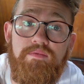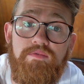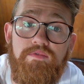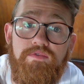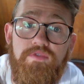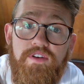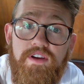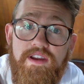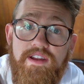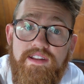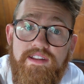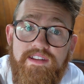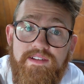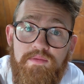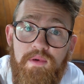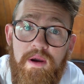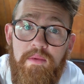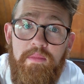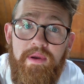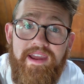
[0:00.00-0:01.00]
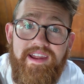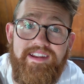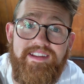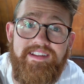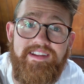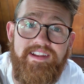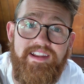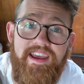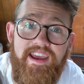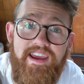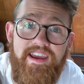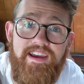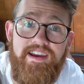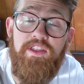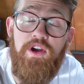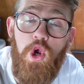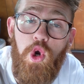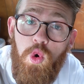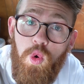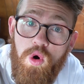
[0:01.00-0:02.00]
freaking sweatpants today.
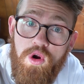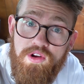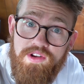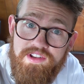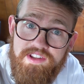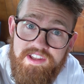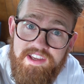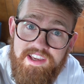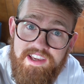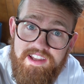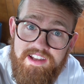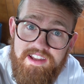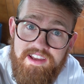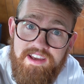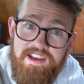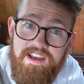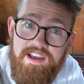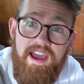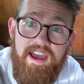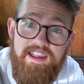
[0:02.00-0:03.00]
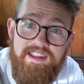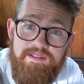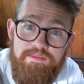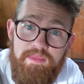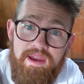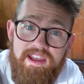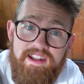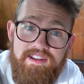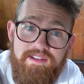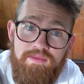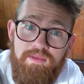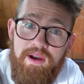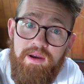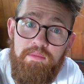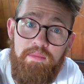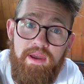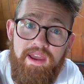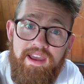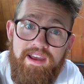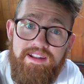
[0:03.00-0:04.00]
The quarantine has made
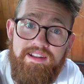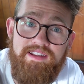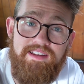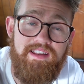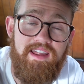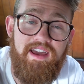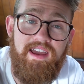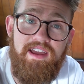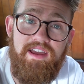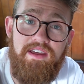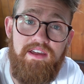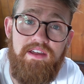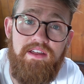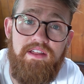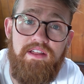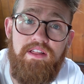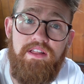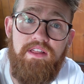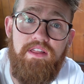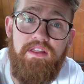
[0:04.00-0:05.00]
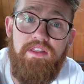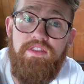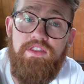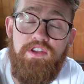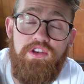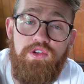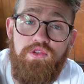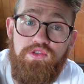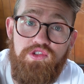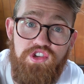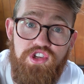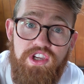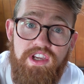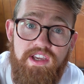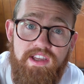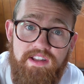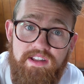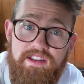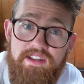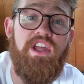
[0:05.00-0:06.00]
sweatpants like the new
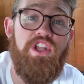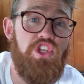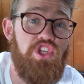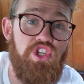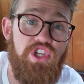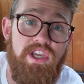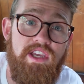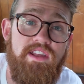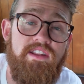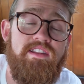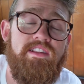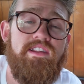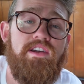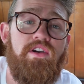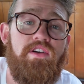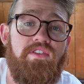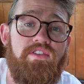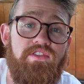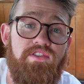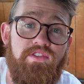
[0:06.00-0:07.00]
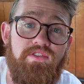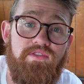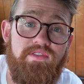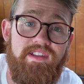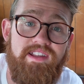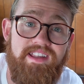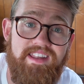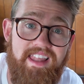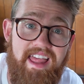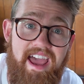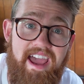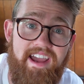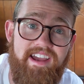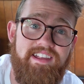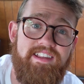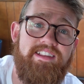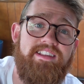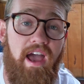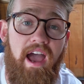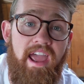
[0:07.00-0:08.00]
jeans. And jeans are the new
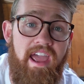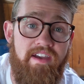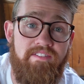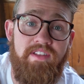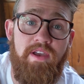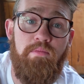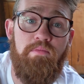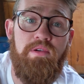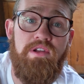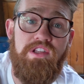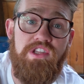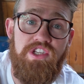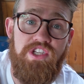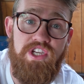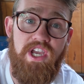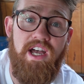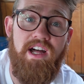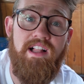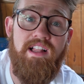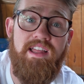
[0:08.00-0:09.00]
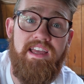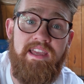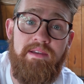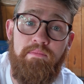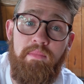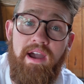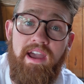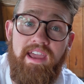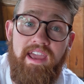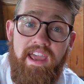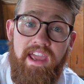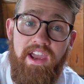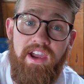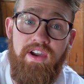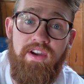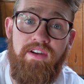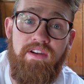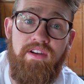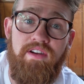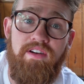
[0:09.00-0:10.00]
slacks. I have not put gel in my
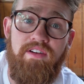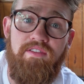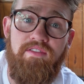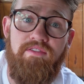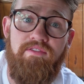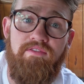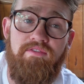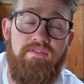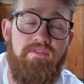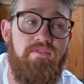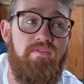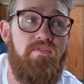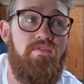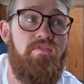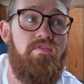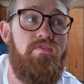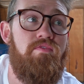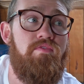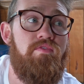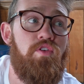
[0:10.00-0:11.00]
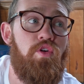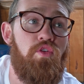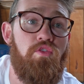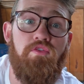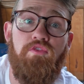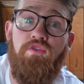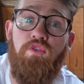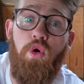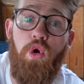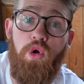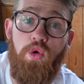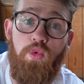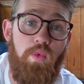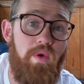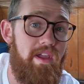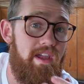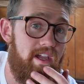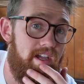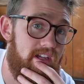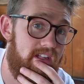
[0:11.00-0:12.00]
hair for 4
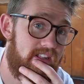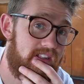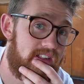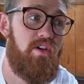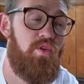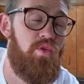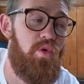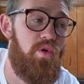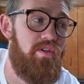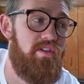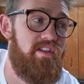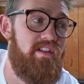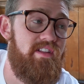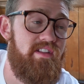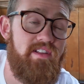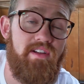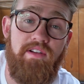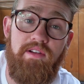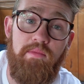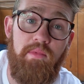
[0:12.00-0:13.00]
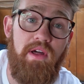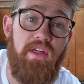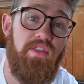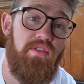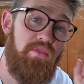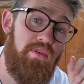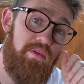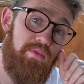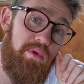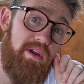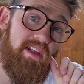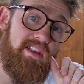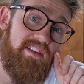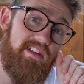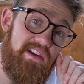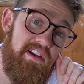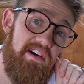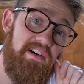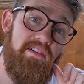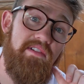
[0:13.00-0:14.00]
weeks. Quarantine started about 3 weeks
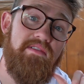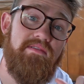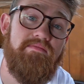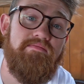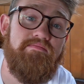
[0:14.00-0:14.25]
ago.